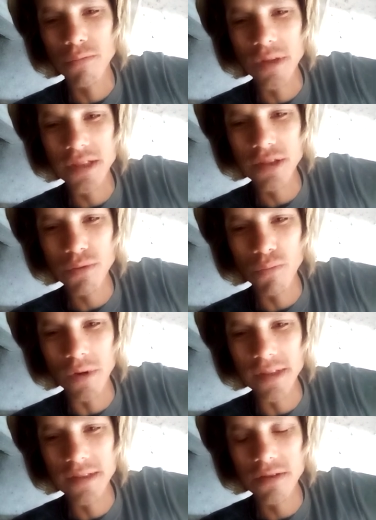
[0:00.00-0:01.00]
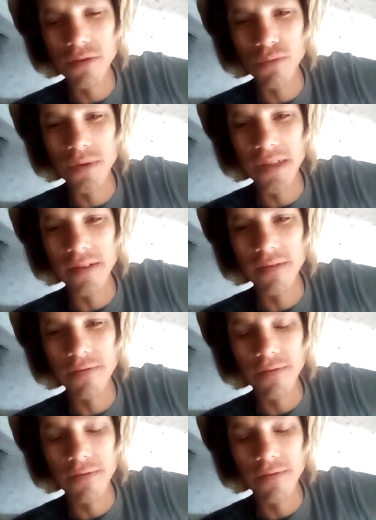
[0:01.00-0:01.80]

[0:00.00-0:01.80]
which was to give